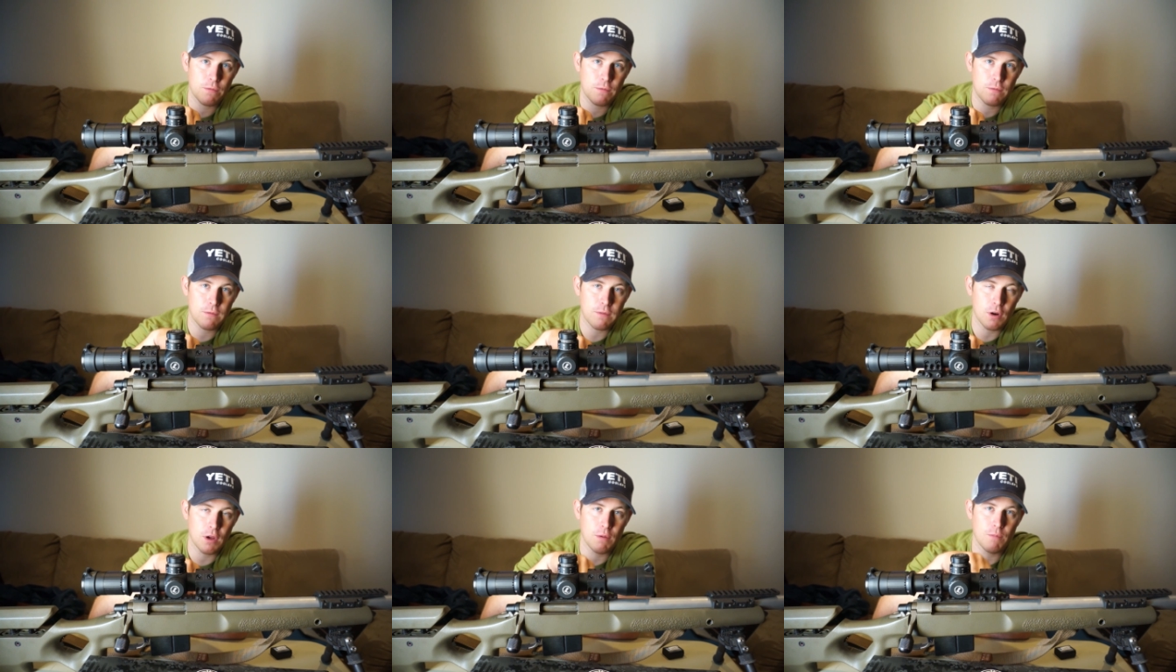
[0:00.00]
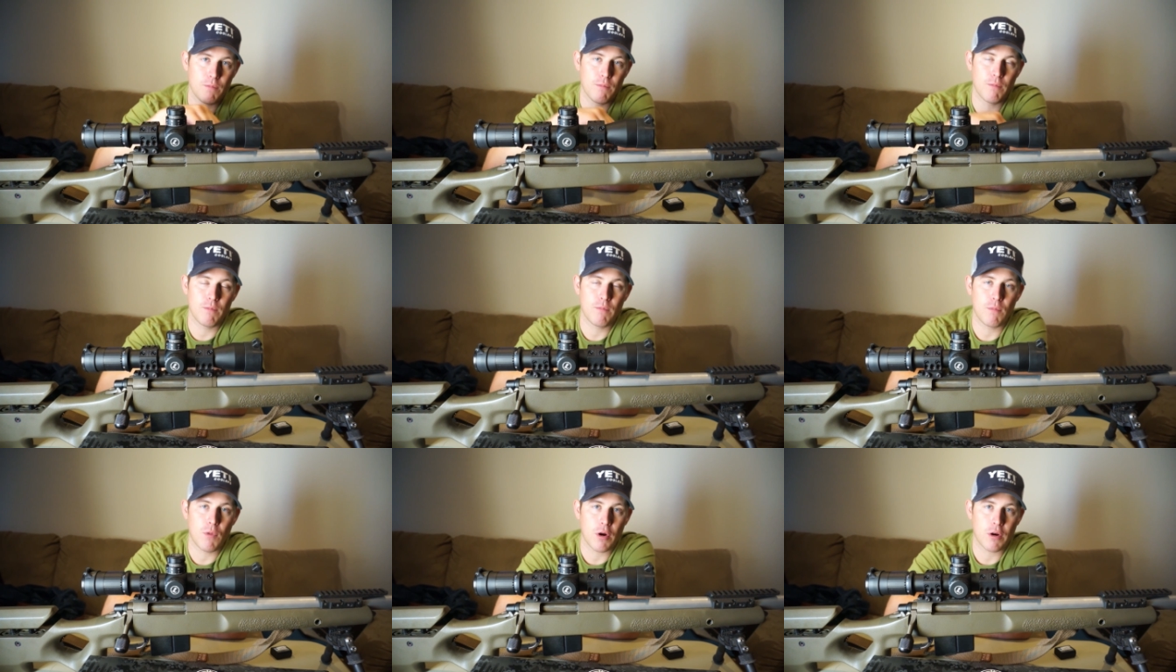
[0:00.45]
from
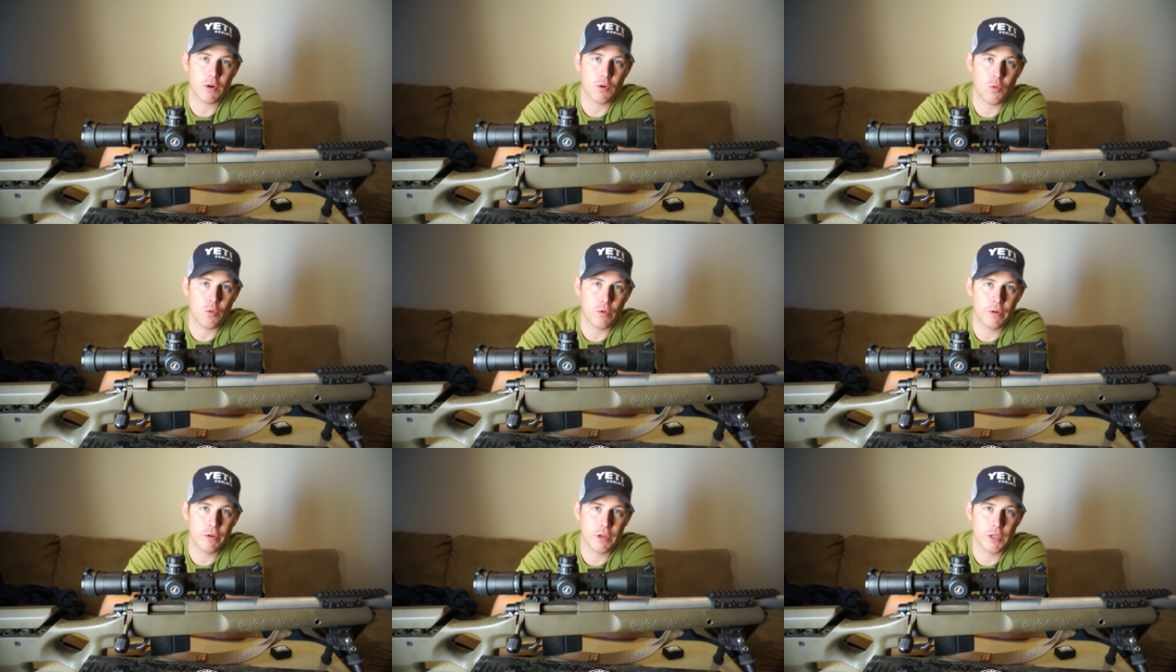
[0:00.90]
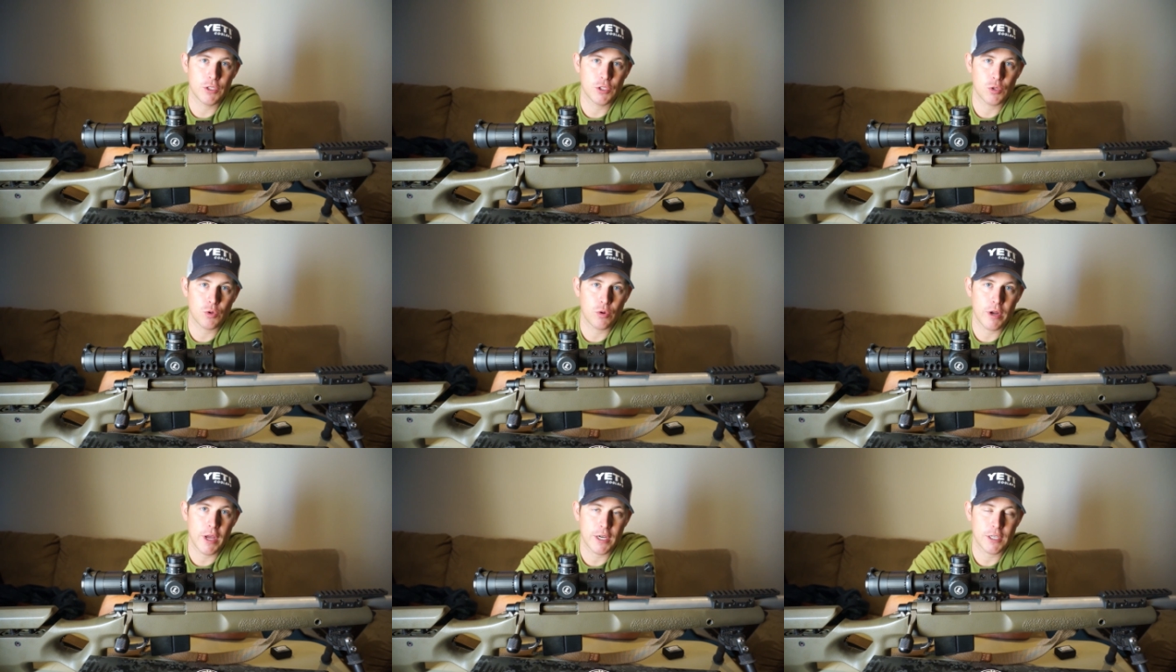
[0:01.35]
Mark Gordon at
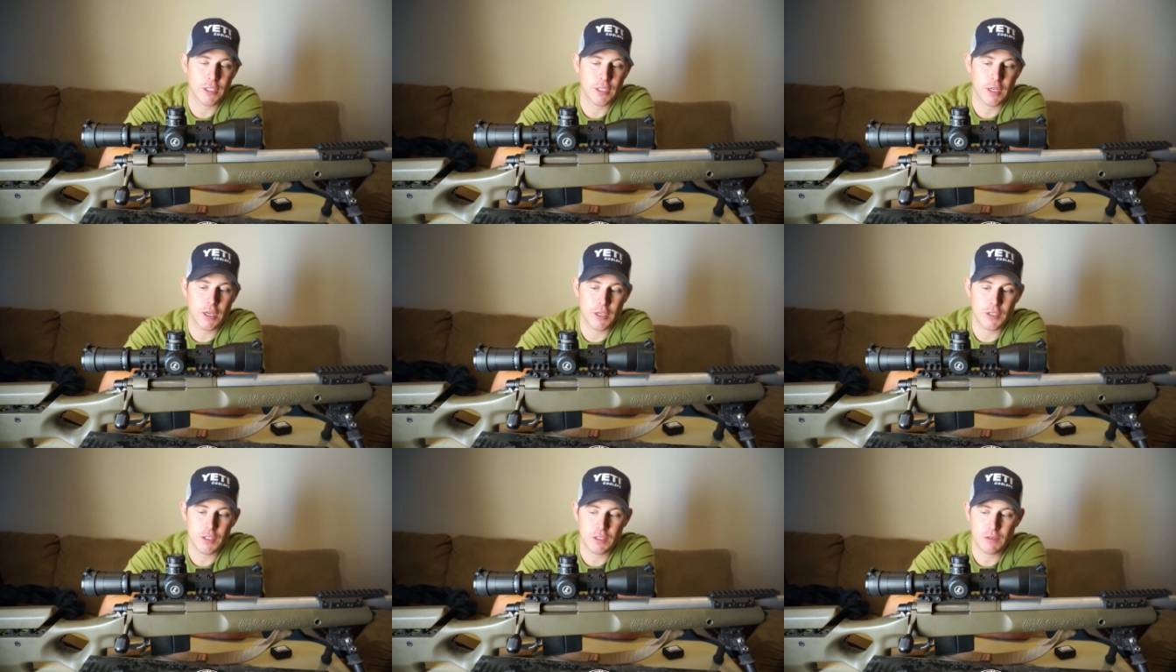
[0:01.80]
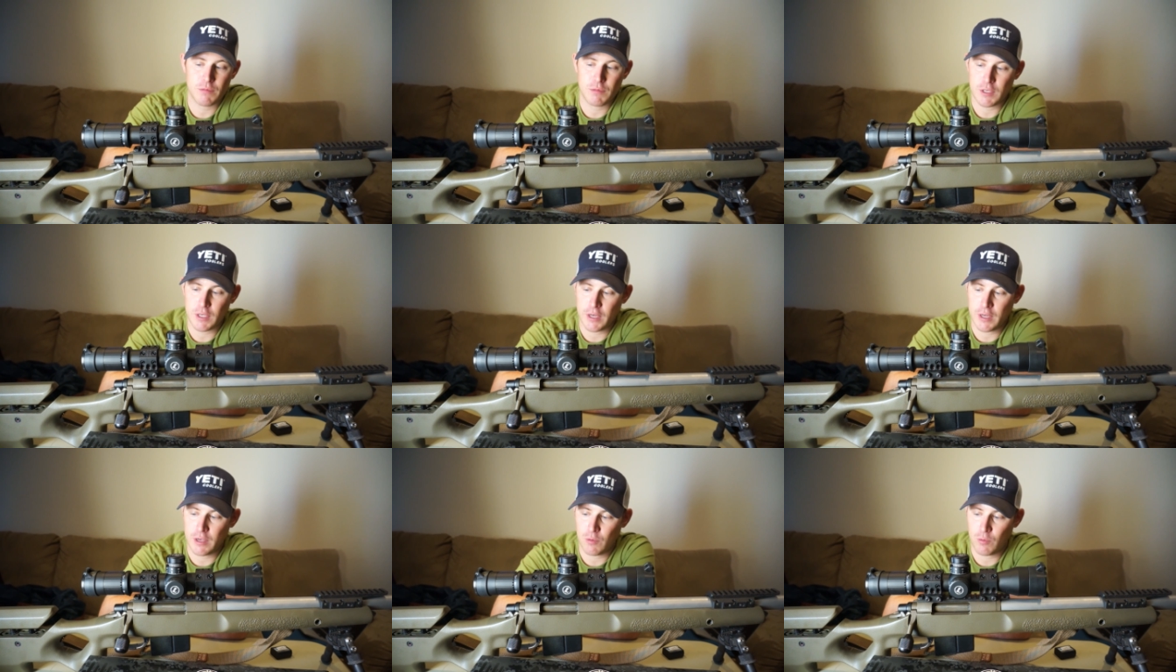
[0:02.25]
Short Action
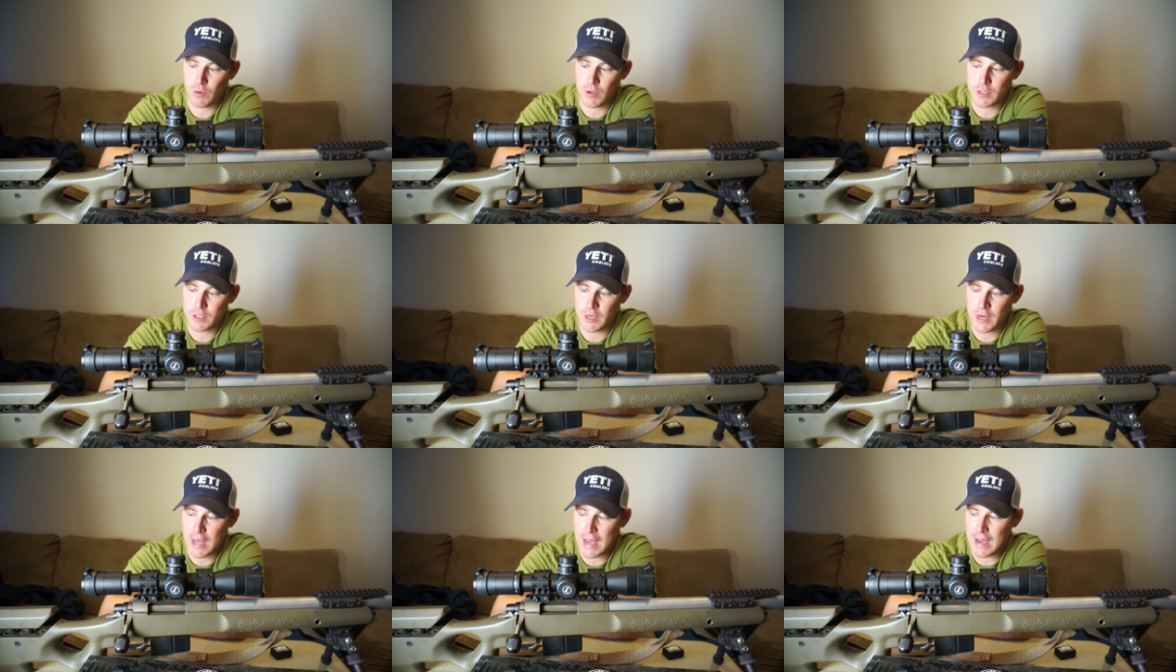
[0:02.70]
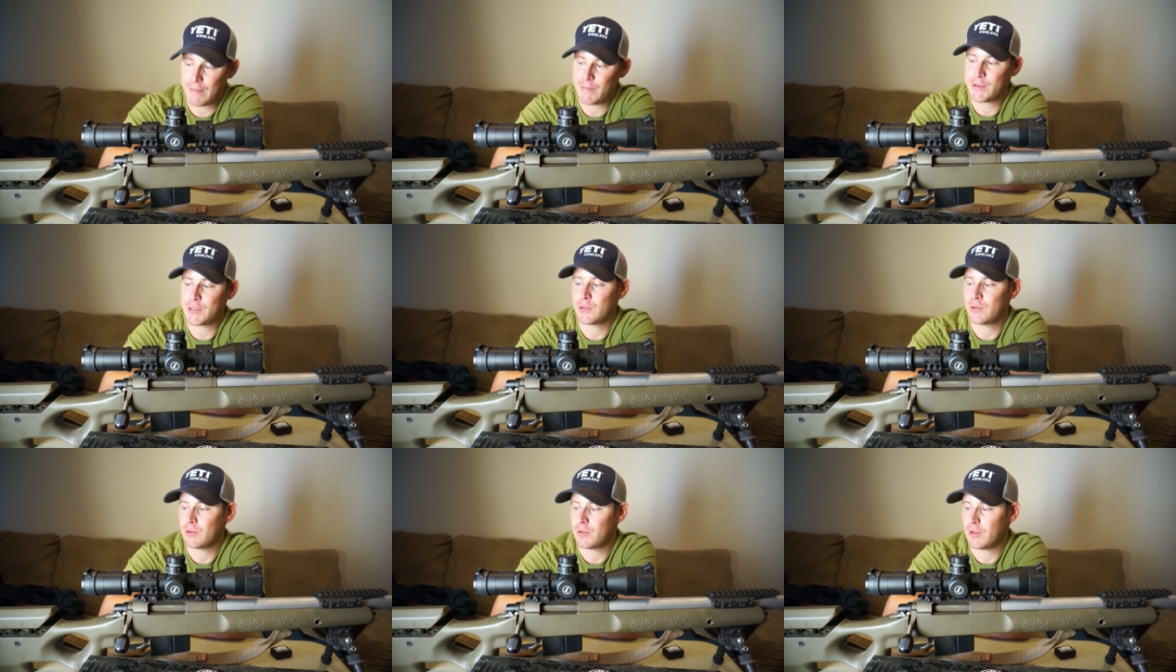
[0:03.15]
Customs, and it was an
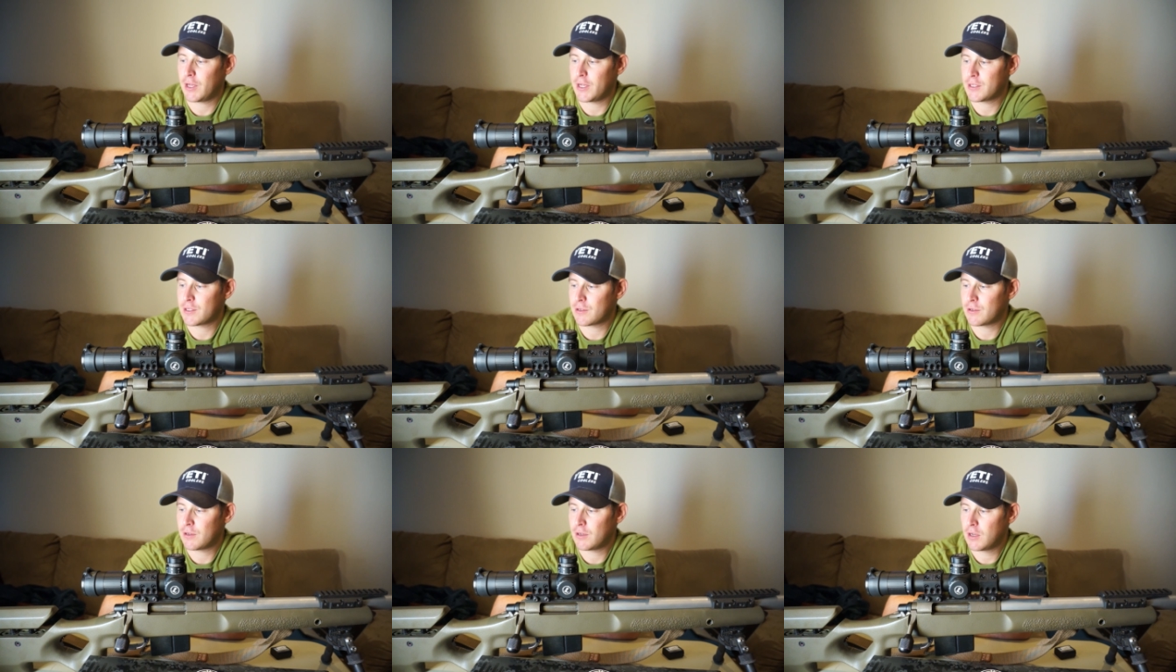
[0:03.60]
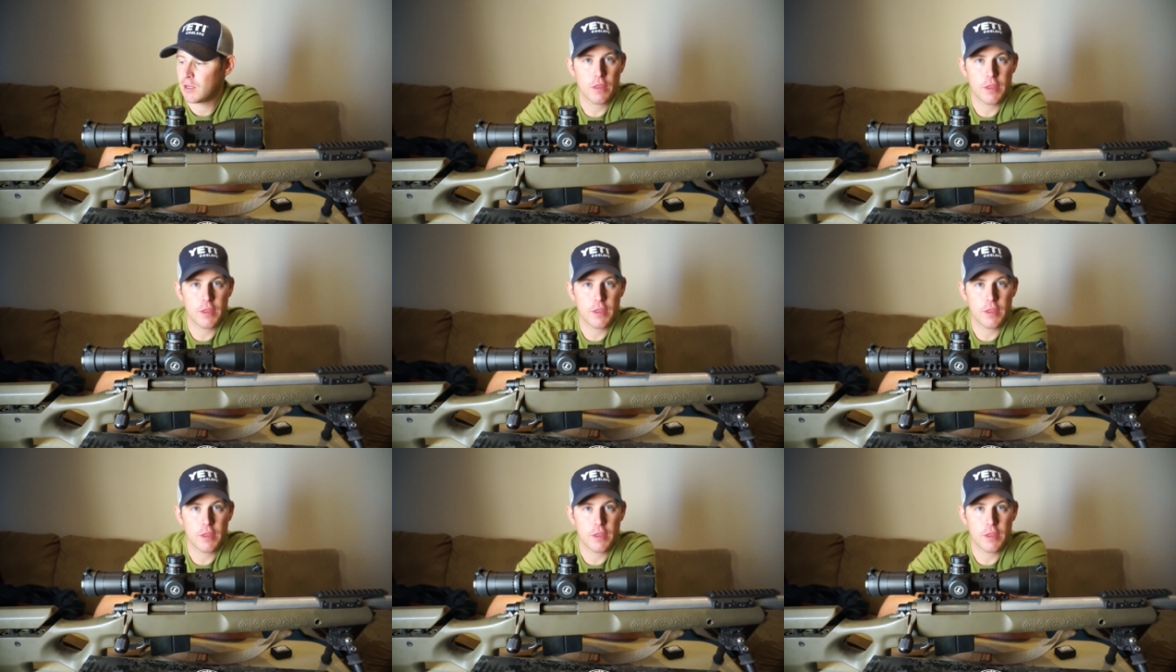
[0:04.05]
absolute laser.